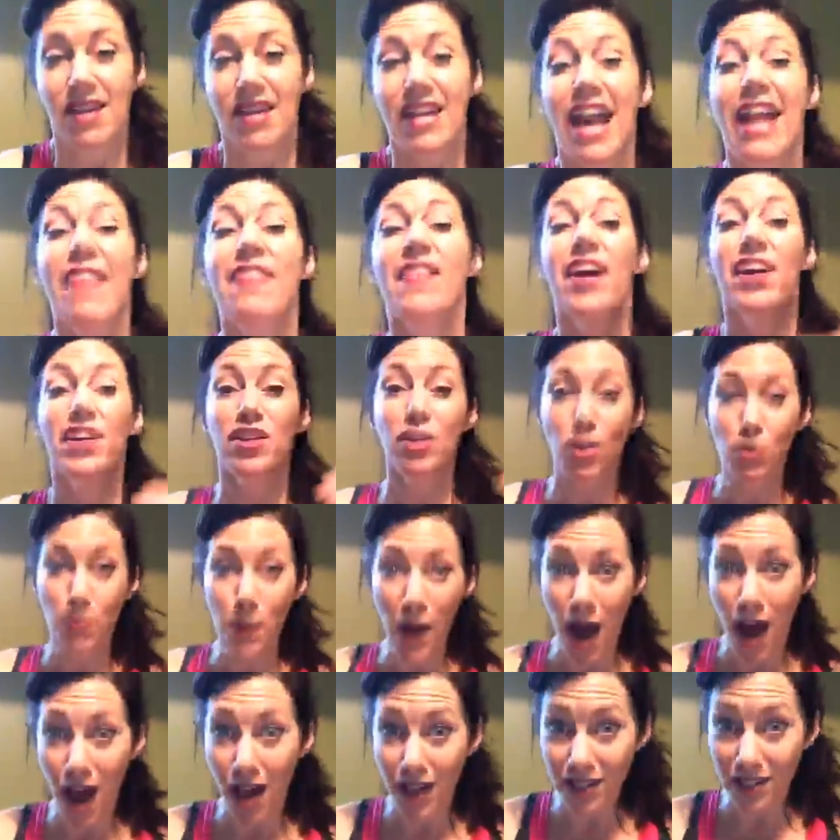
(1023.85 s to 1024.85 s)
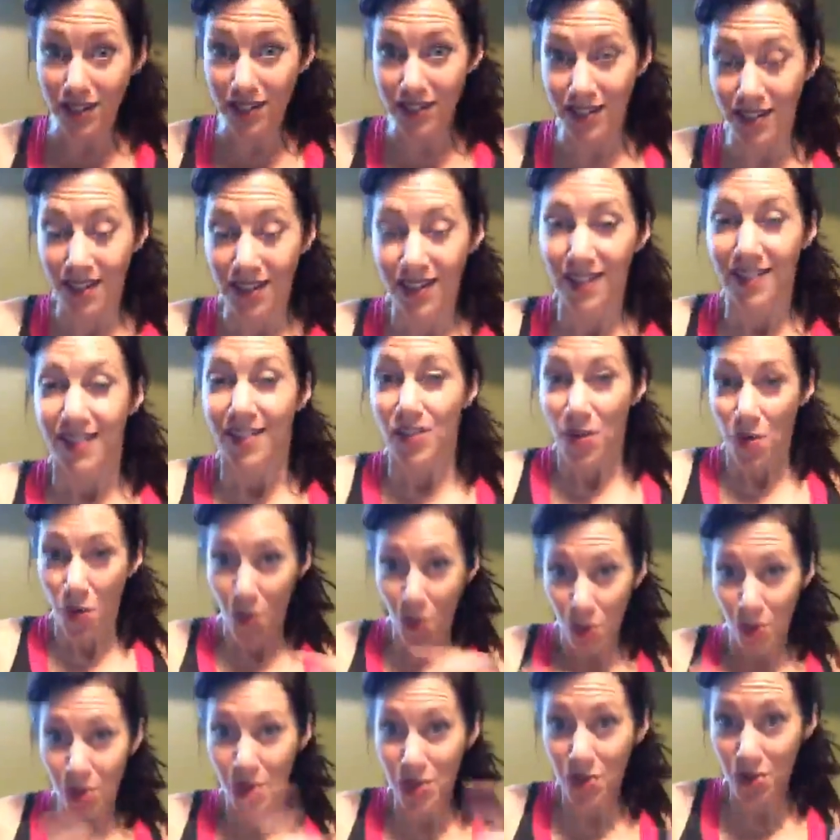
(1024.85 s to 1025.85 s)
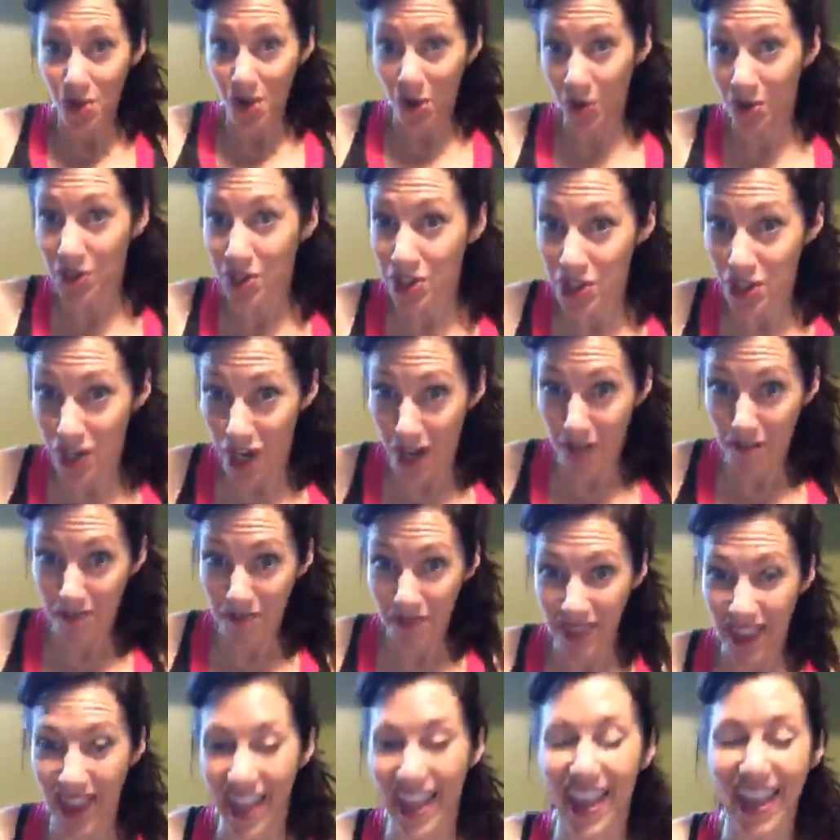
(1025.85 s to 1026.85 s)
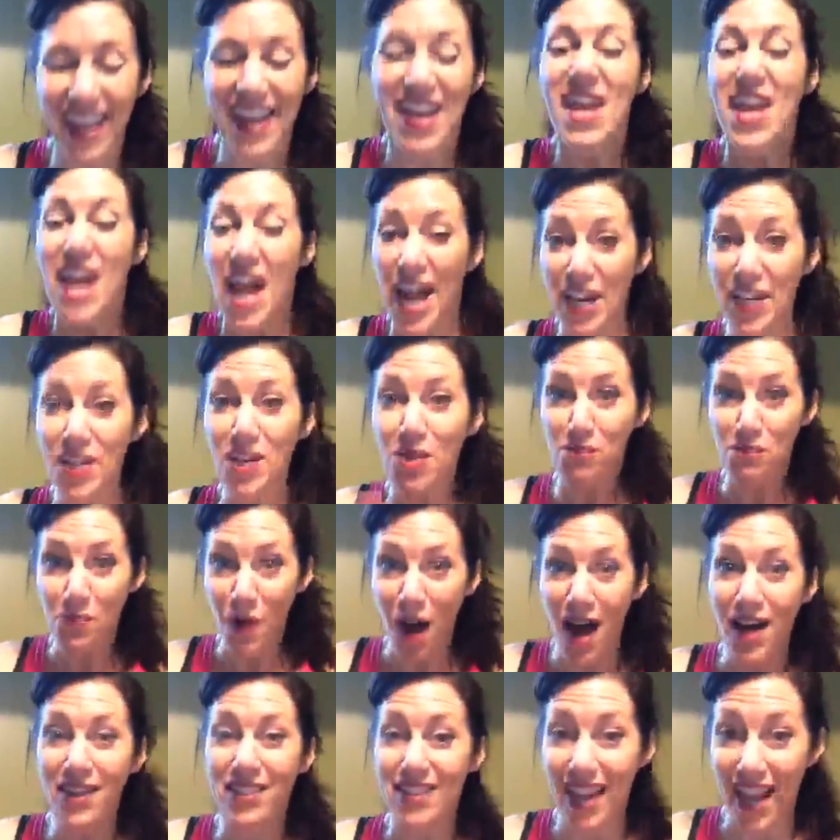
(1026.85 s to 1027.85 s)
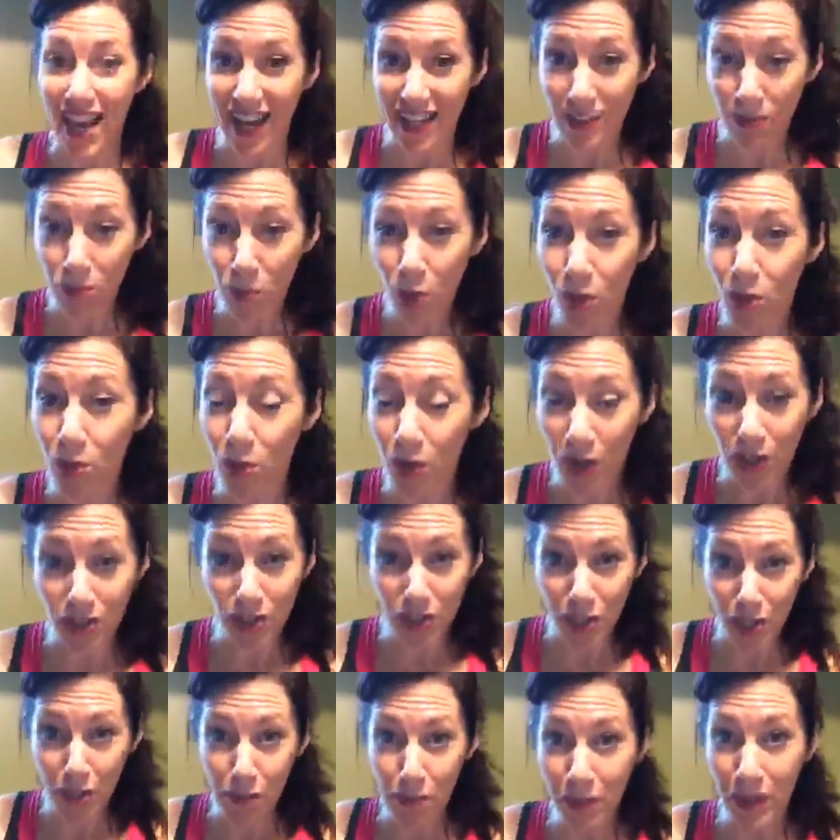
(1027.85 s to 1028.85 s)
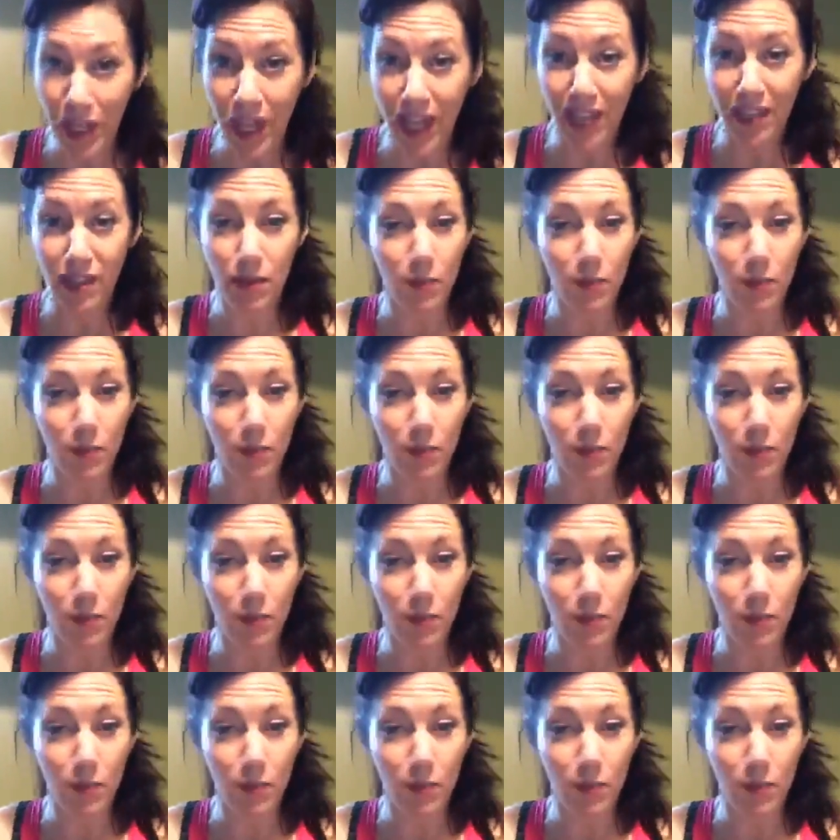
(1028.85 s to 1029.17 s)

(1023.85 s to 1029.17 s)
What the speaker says: And then your boss, or you go to the gym, and your boss adds more work to your plate.